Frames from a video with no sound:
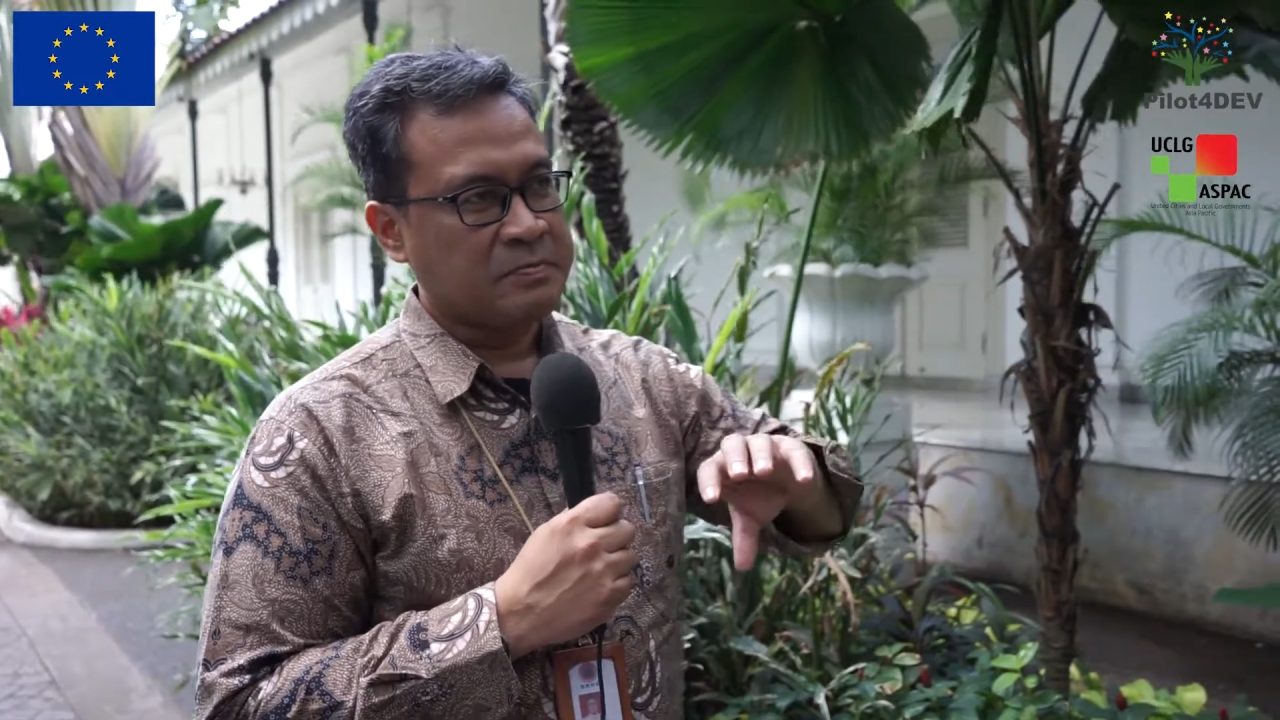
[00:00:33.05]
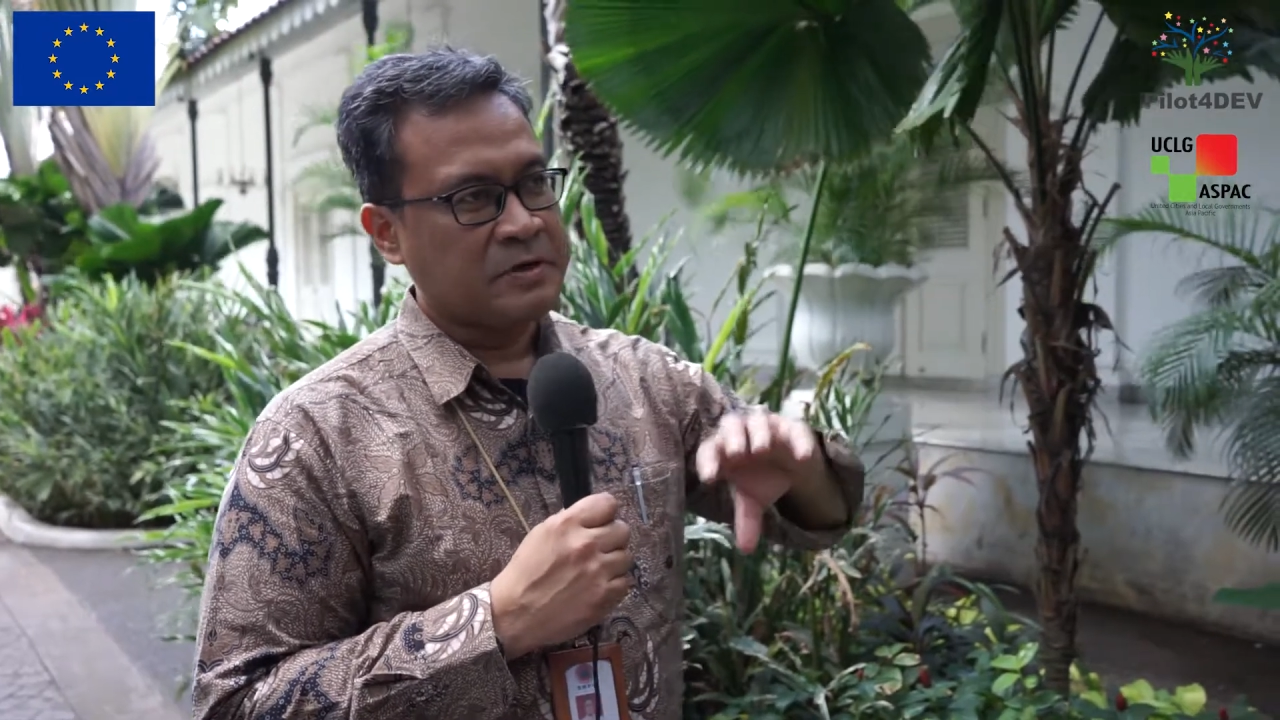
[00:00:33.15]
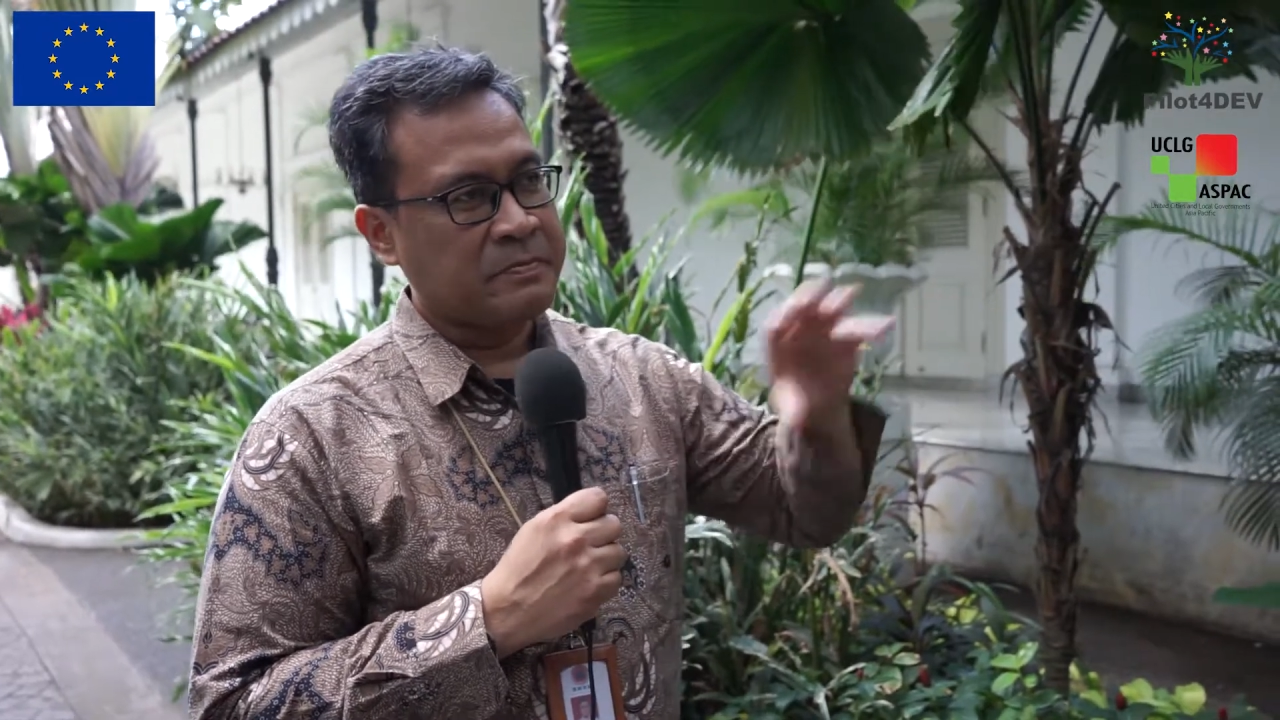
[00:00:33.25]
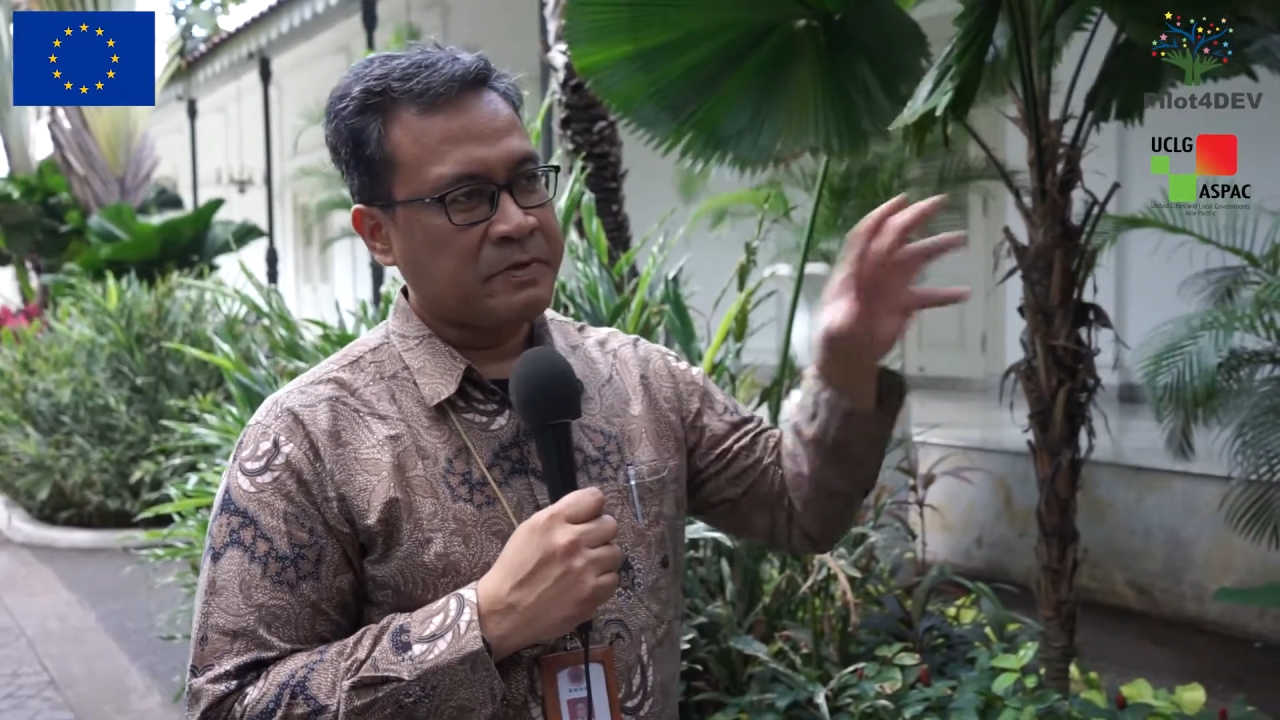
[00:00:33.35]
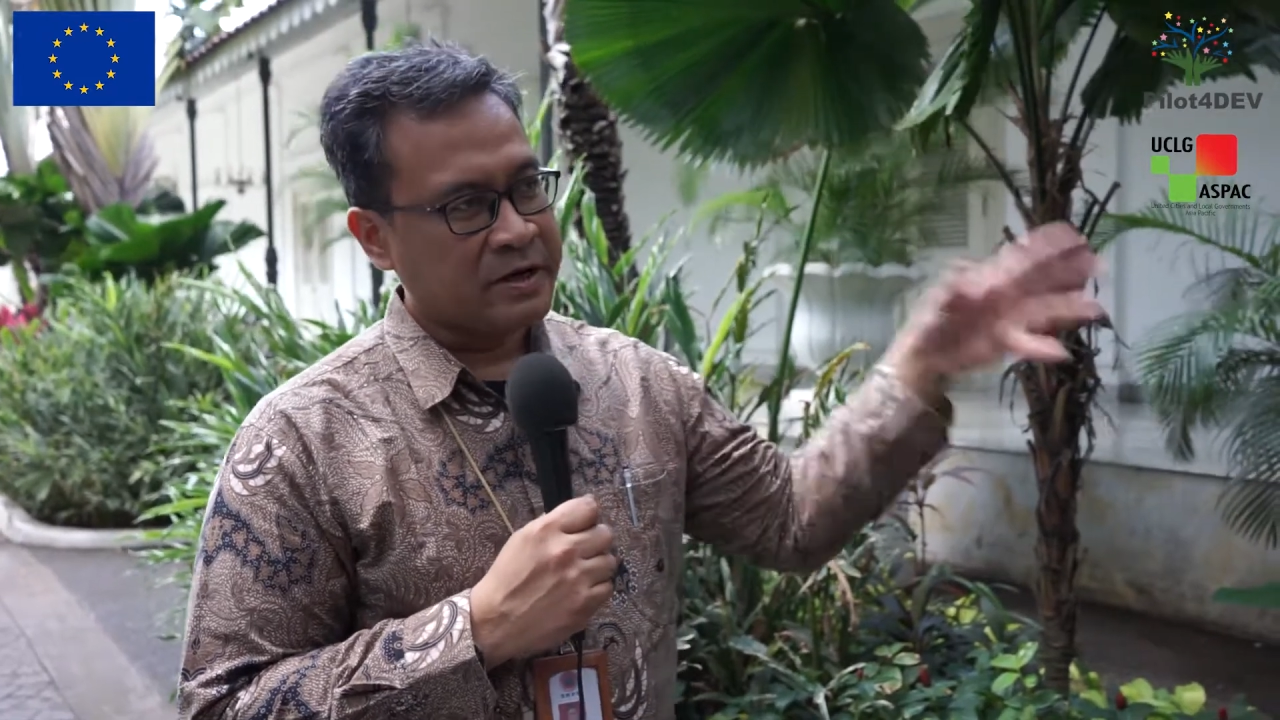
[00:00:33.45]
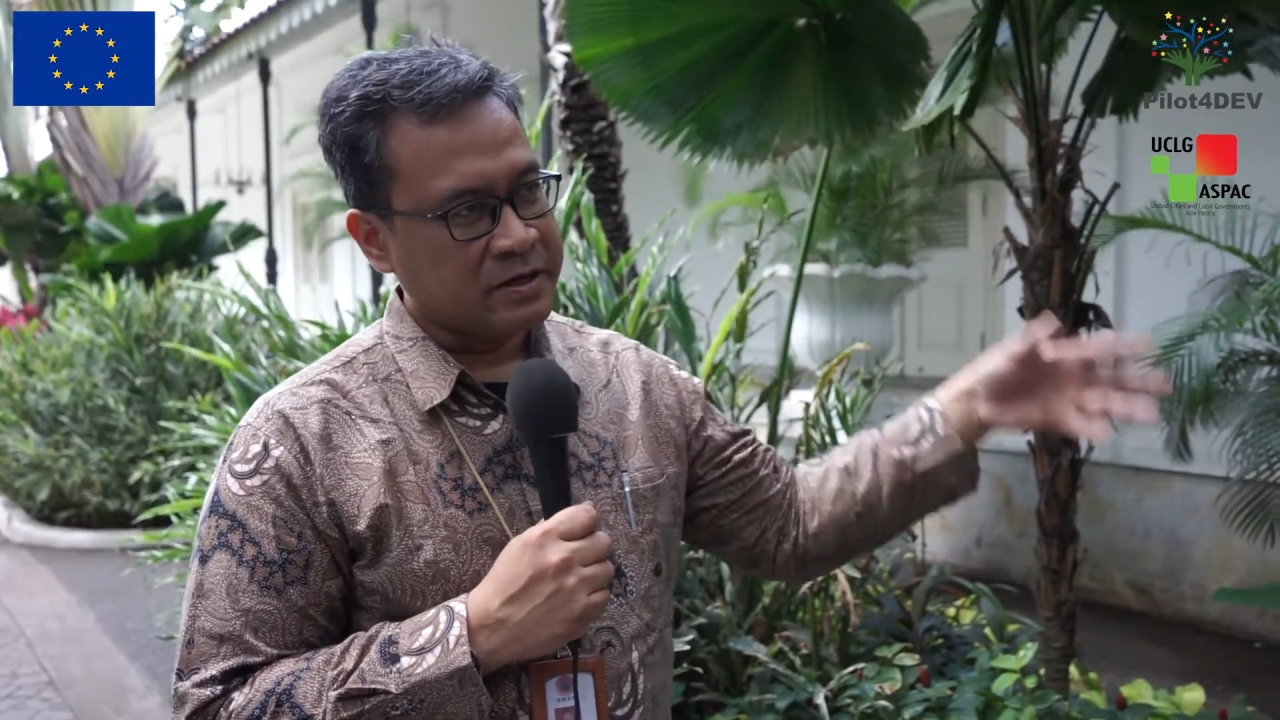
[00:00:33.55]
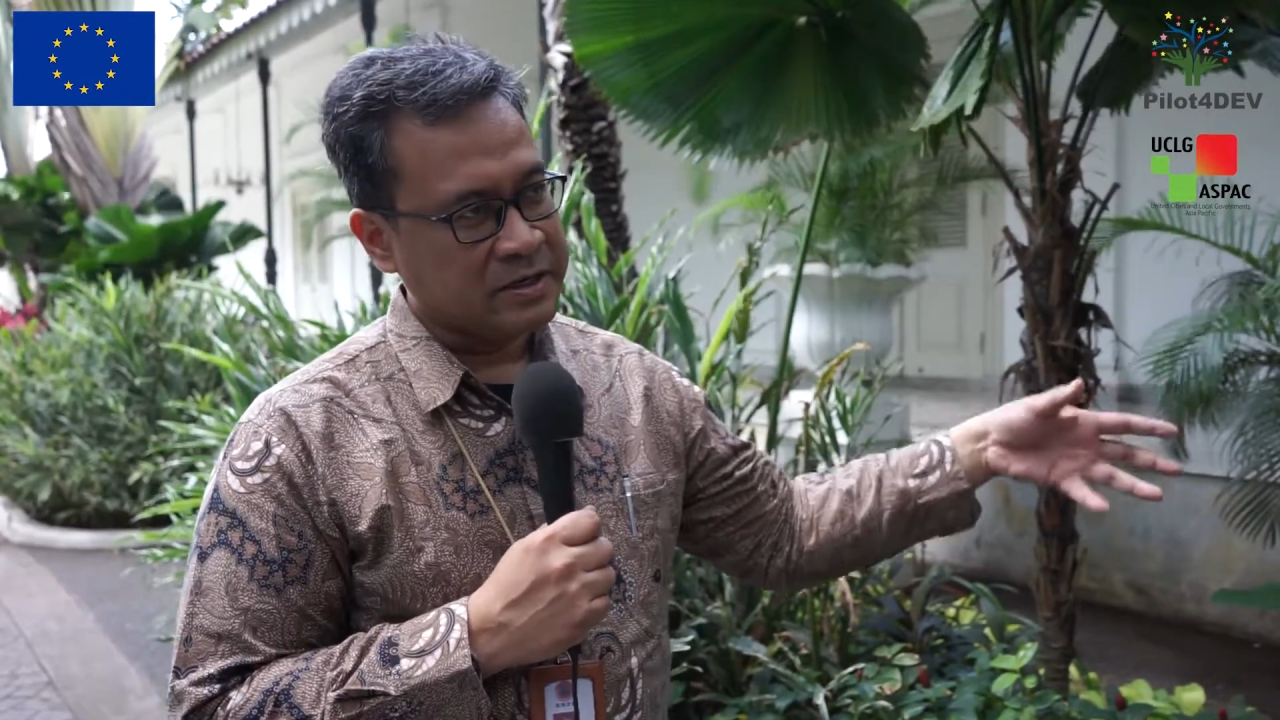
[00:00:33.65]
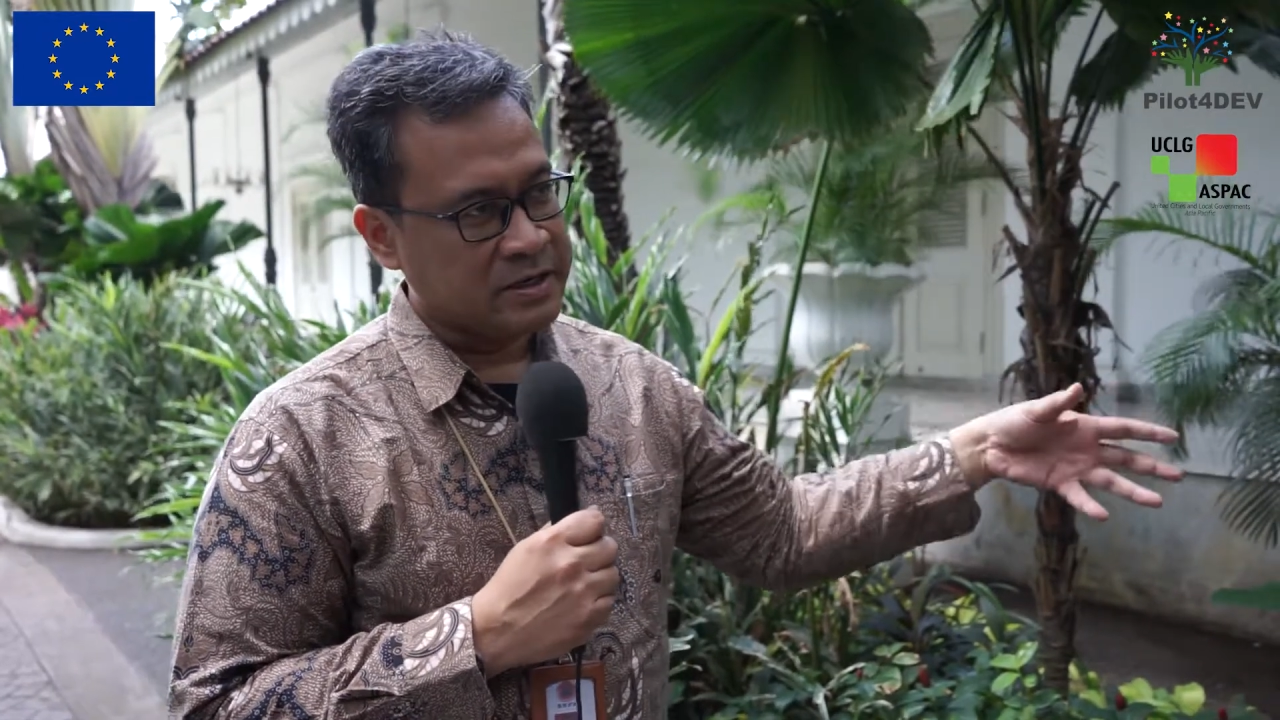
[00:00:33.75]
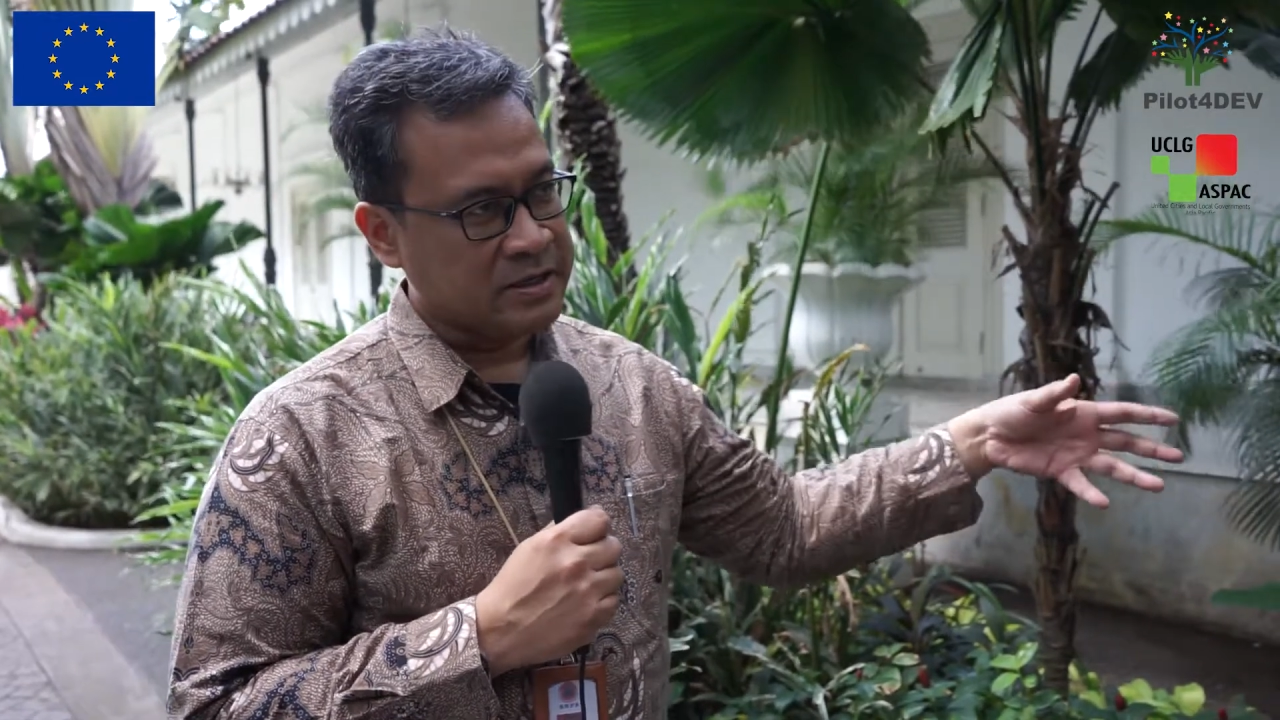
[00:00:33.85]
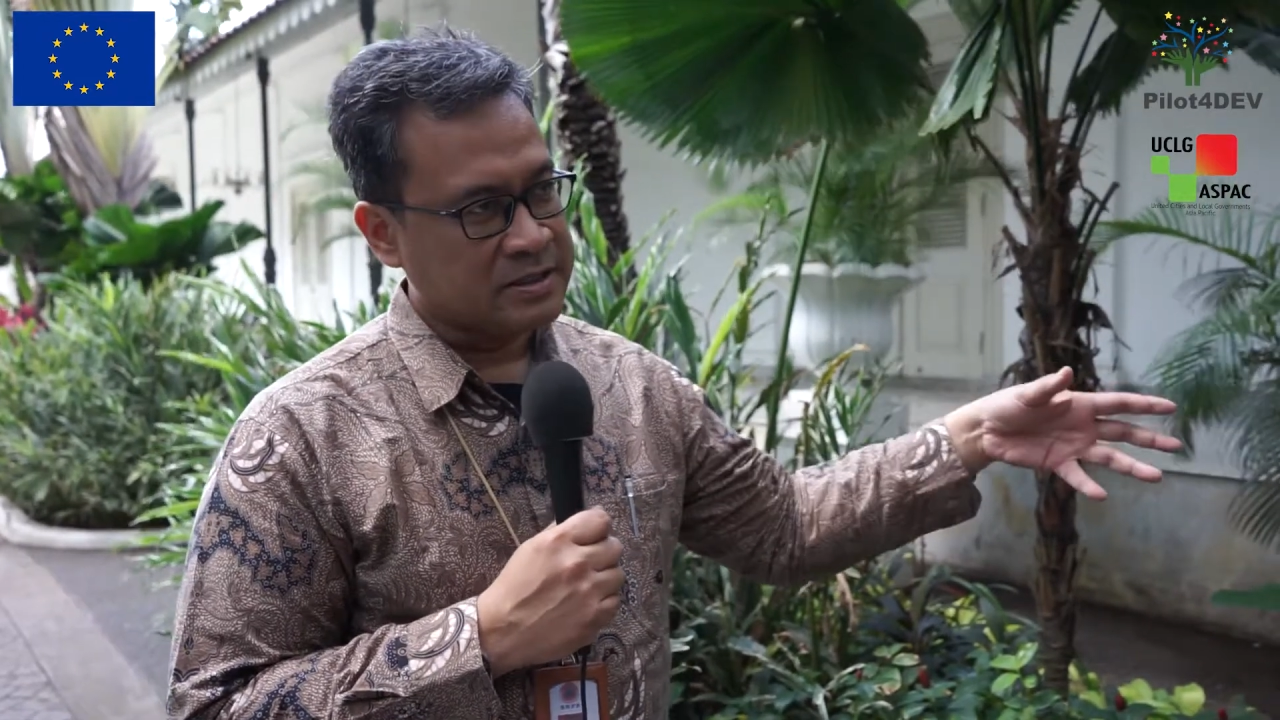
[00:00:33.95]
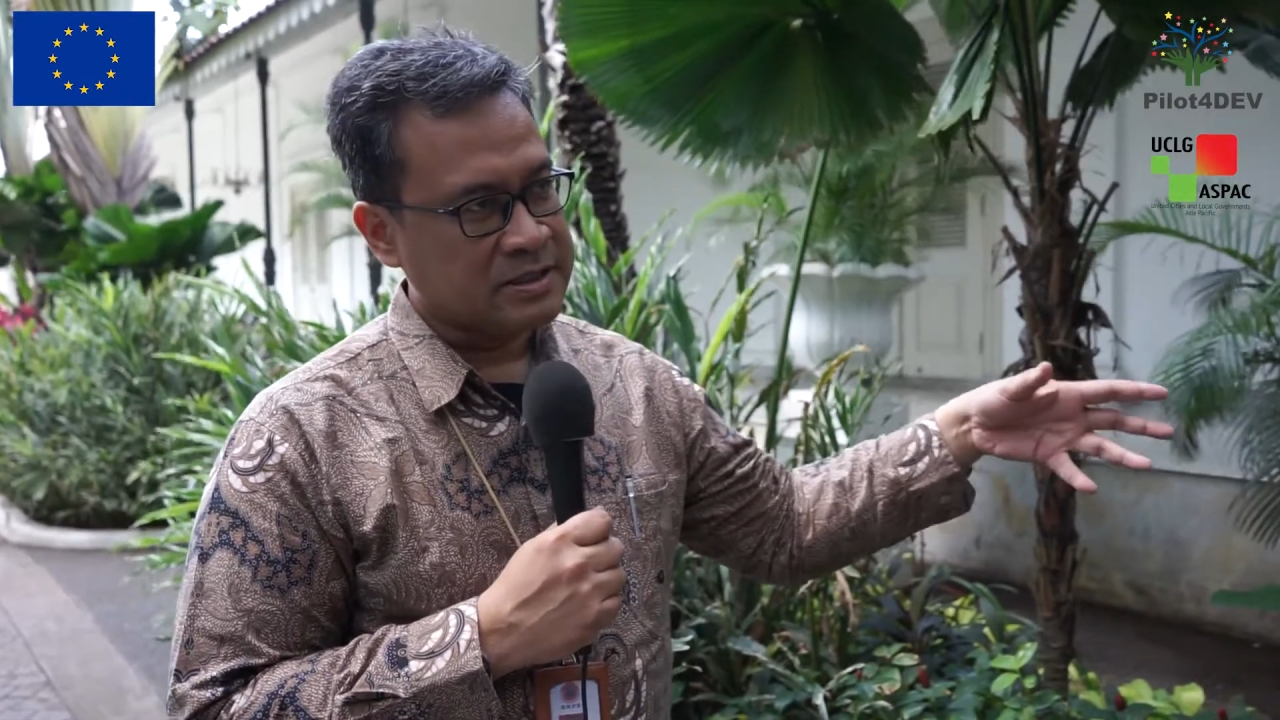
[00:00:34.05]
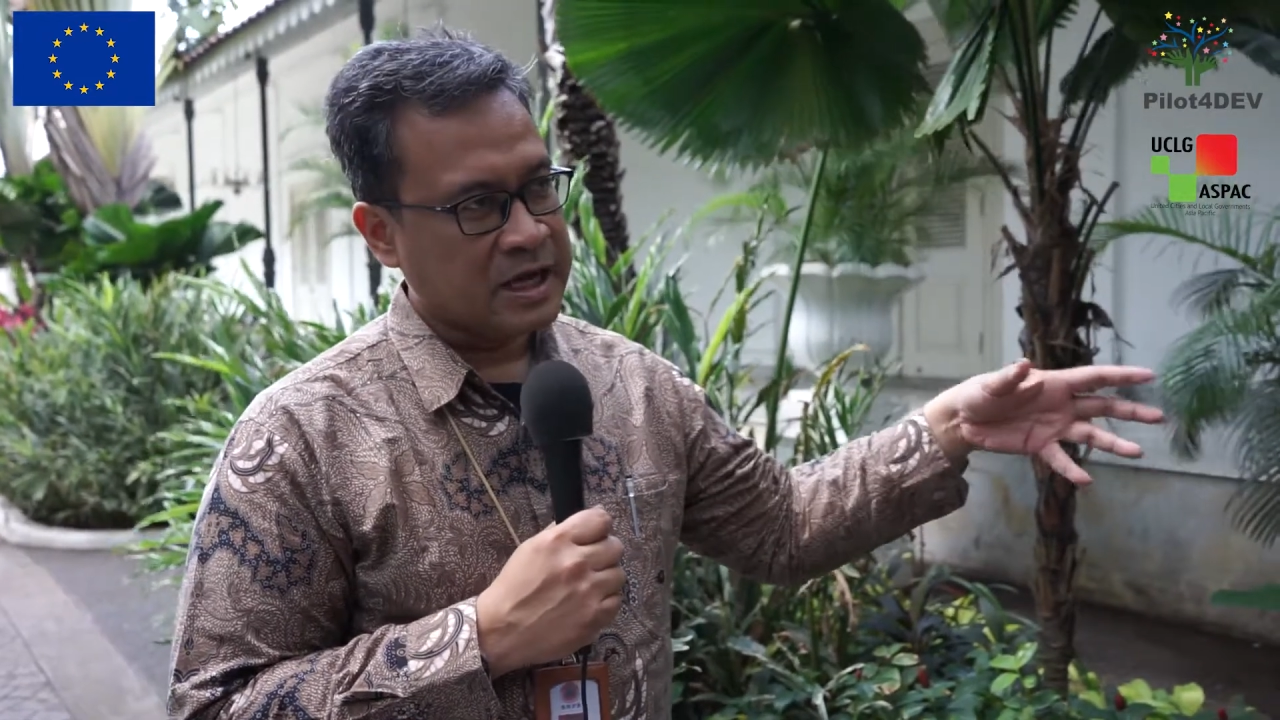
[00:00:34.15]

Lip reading: preparedness,